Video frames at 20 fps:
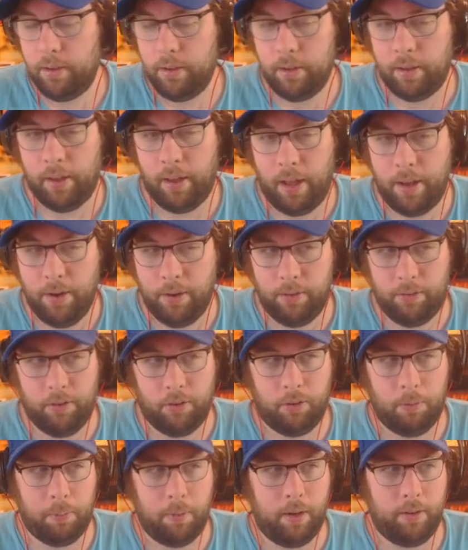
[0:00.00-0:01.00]
I know it's a
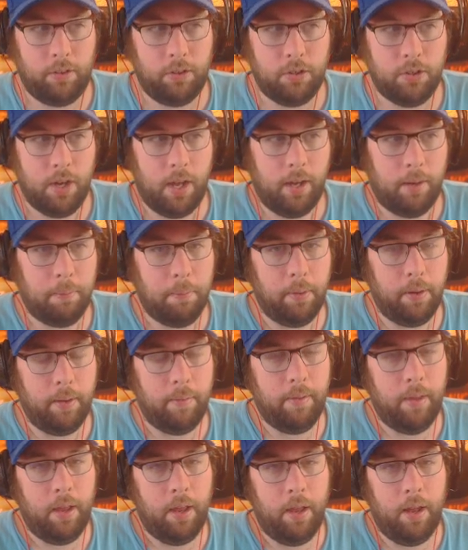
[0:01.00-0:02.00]
surprising shock,
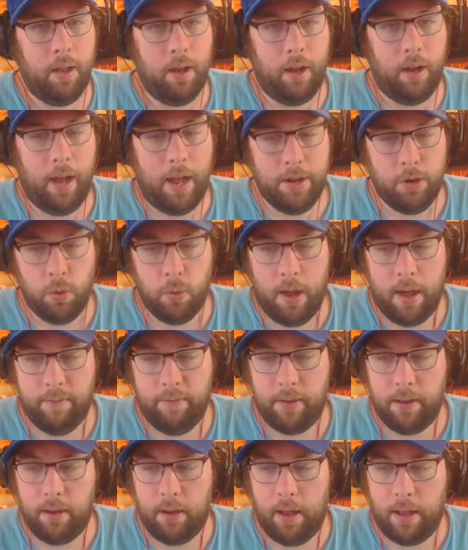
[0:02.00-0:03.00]
but I do have
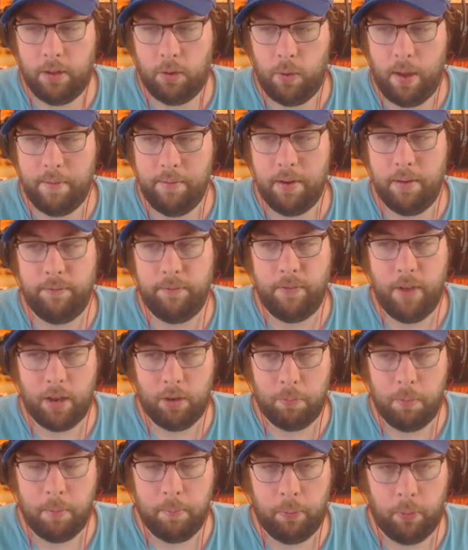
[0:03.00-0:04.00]
an
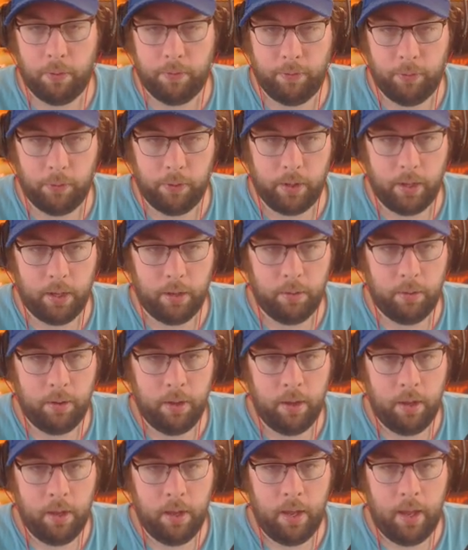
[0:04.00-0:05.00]
investment portfolio,
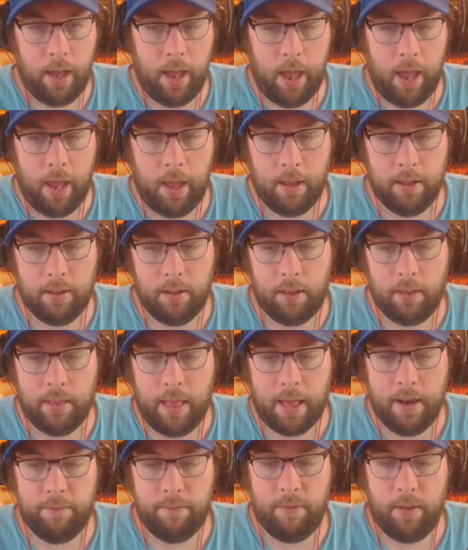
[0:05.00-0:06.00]
and
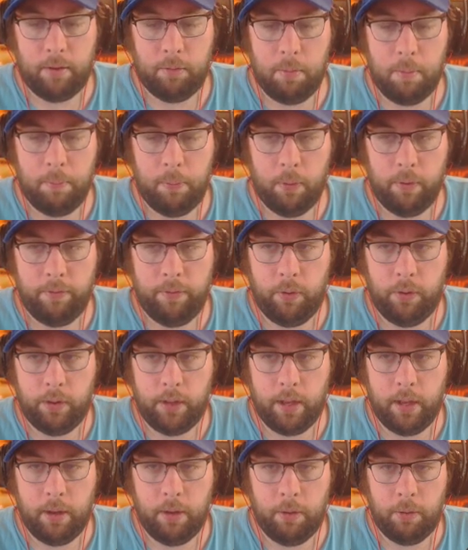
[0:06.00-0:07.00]
that investment
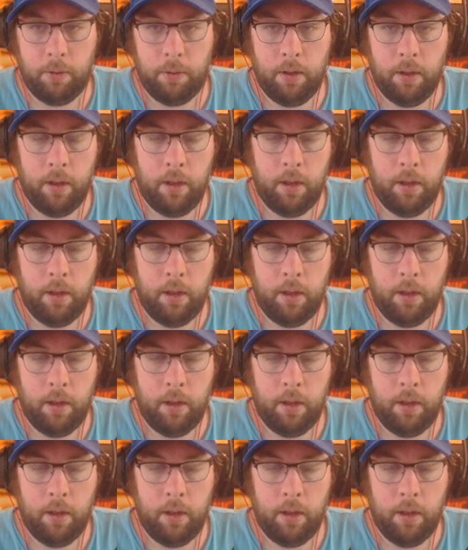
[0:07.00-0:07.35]
portfolio